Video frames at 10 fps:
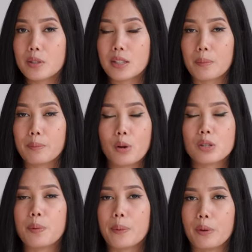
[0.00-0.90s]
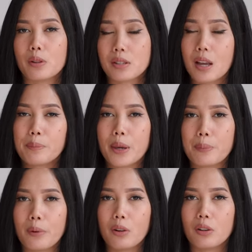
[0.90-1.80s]
Some most people, some
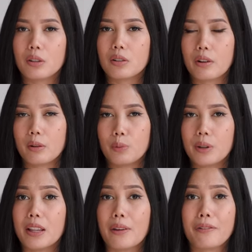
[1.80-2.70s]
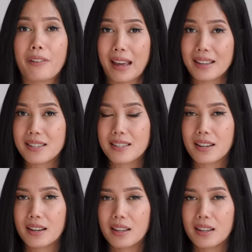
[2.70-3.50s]
people really fast.